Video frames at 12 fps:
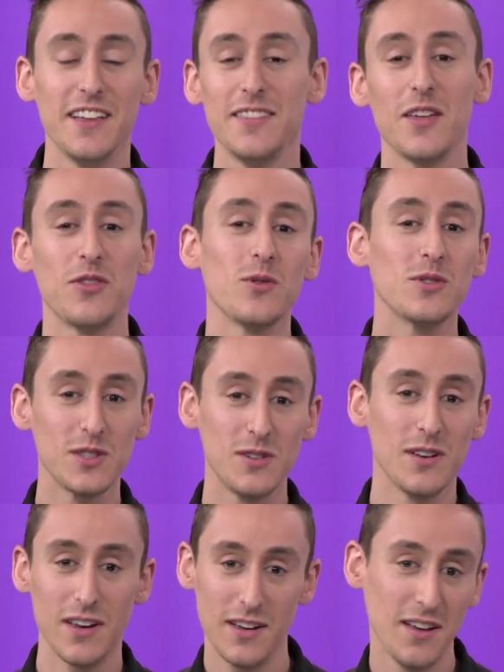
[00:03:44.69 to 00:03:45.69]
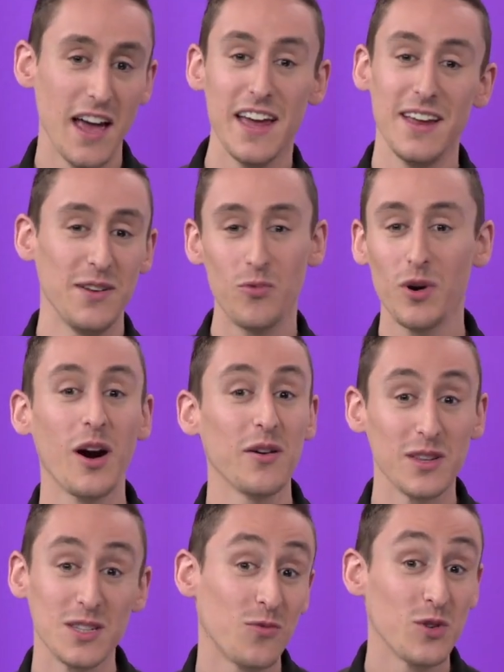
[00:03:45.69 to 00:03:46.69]
that those, uh, eh,
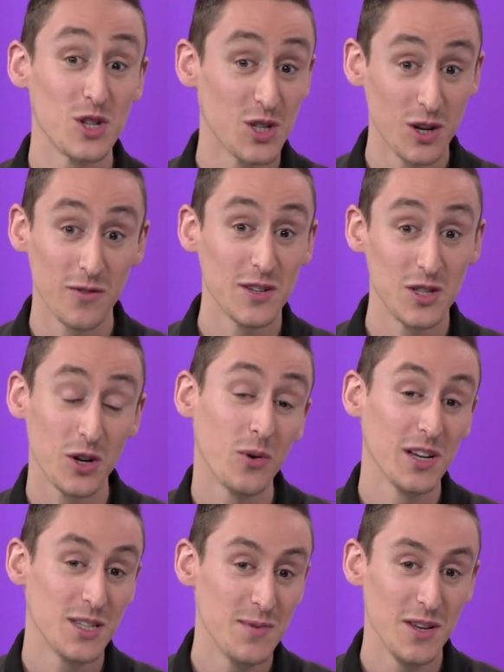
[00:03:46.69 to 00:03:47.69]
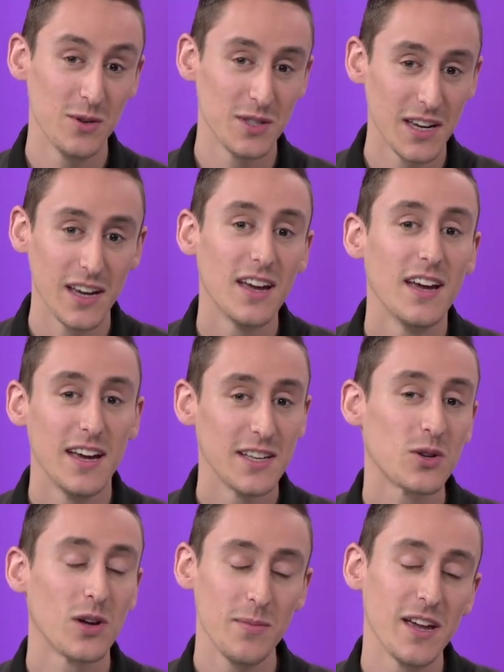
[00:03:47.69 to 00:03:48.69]
regardless of which surface you're going to be using,
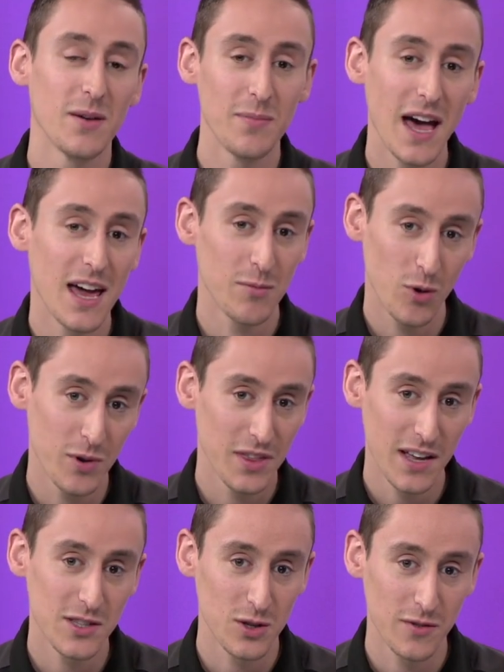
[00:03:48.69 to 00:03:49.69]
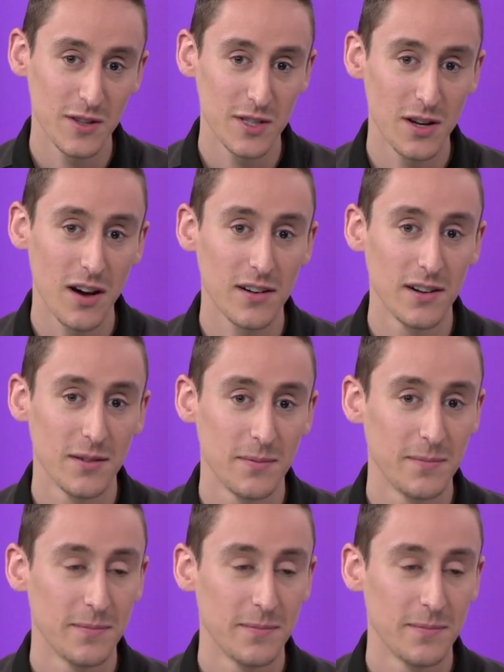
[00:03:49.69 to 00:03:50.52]
it's going to be compatible with that Surface Dock.